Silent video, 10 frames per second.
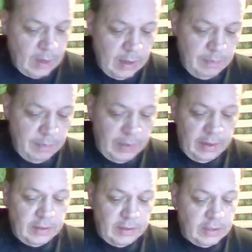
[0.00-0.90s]
But
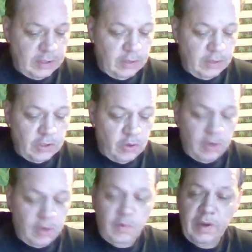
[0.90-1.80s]
this is still short
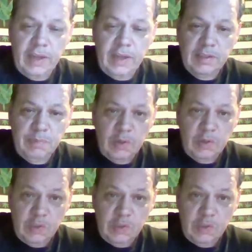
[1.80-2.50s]
of what Nancy Pelosi